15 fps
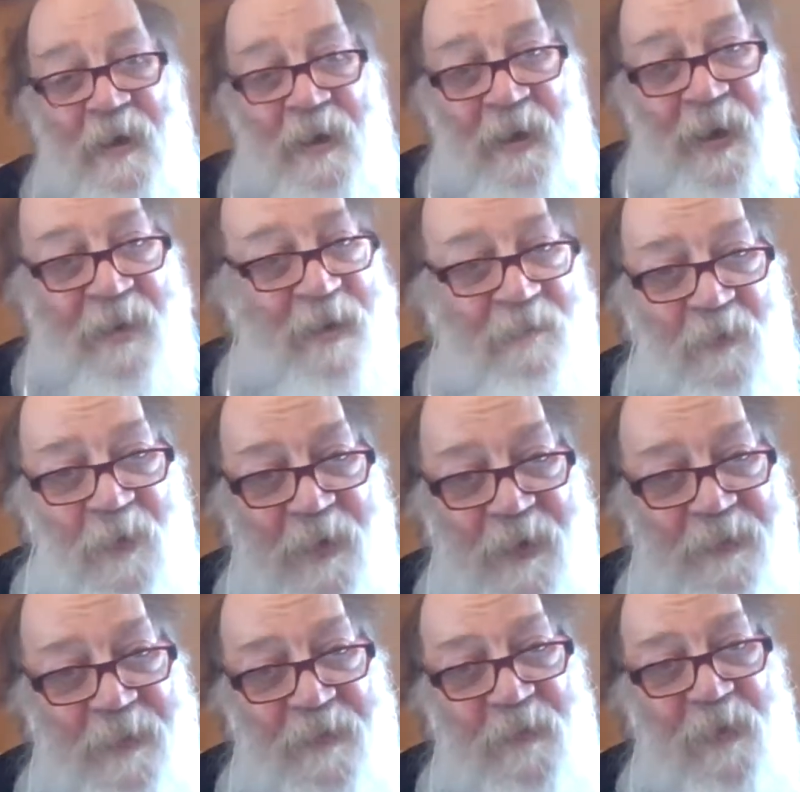I could walk
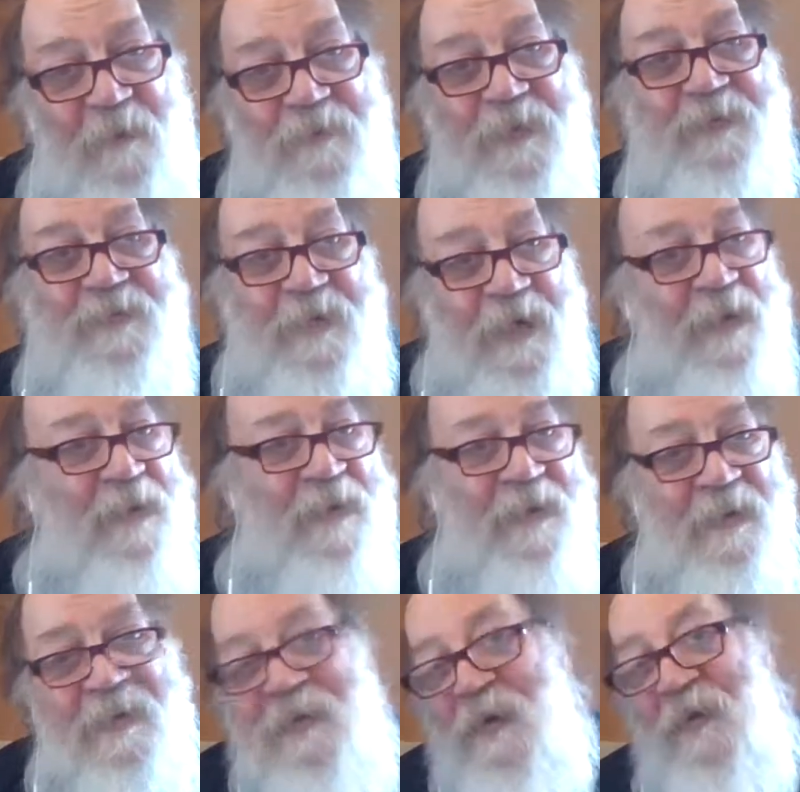in their office and,
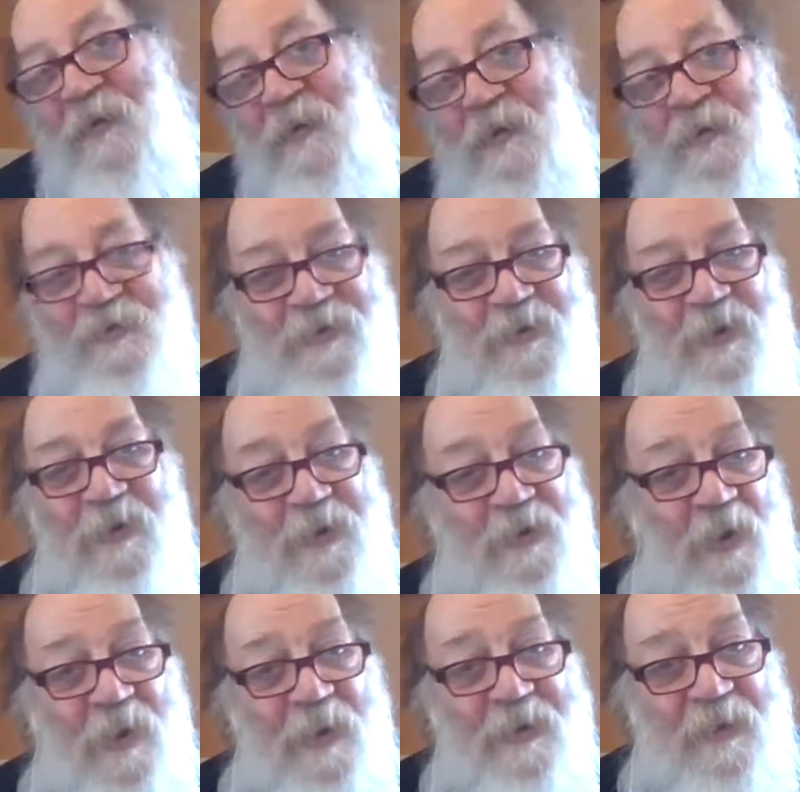close the door and
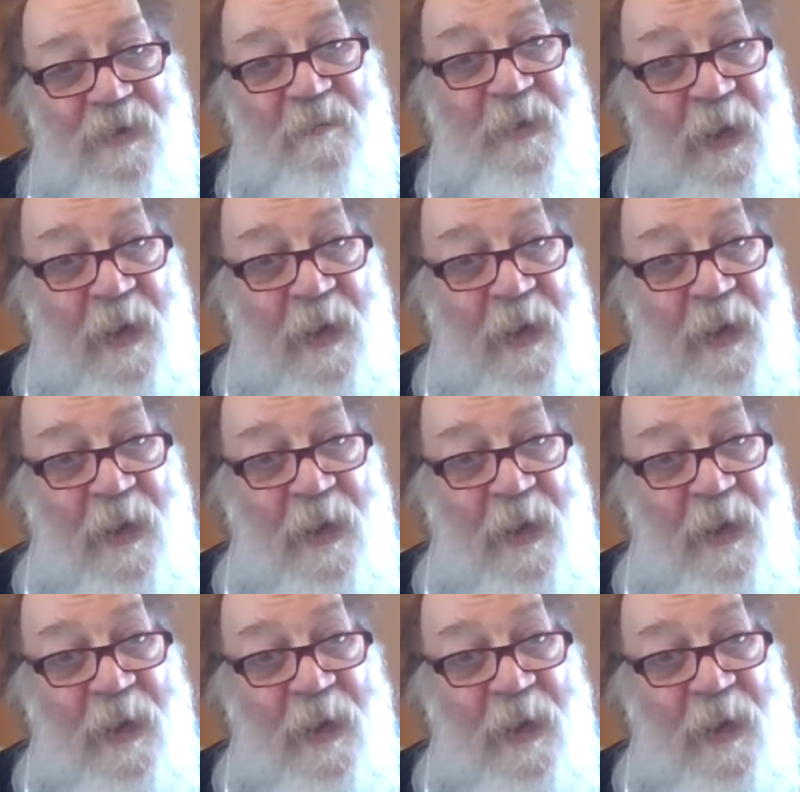talk to them.